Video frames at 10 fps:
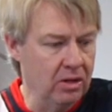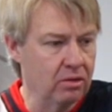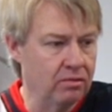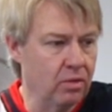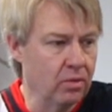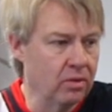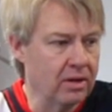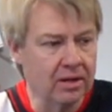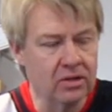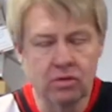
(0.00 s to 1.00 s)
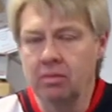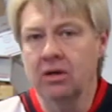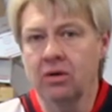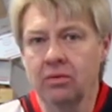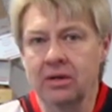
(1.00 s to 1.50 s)
look for in a
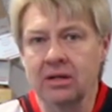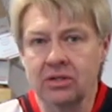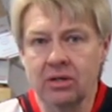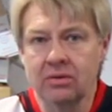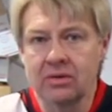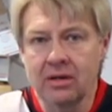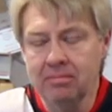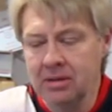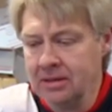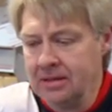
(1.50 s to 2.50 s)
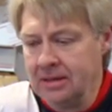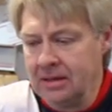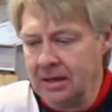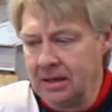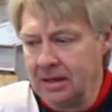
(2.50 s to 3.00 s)
speaker when it shows up
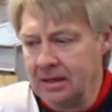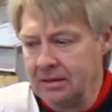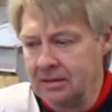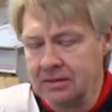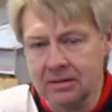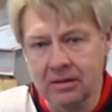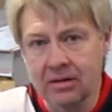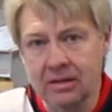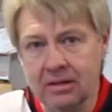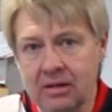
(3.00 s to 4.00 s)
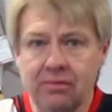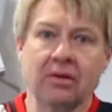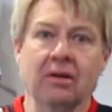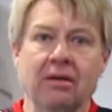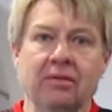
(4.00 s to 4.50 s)
and look at the
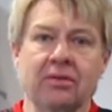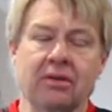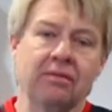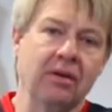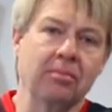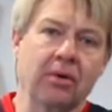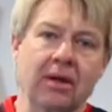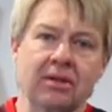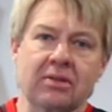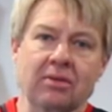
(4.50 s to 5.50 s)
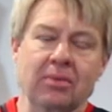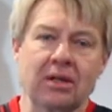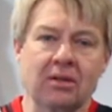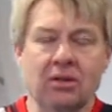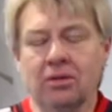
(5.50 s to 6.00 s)
different levels of upgrades that we
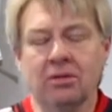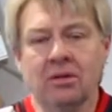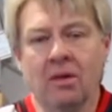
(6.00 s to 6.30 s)
can do.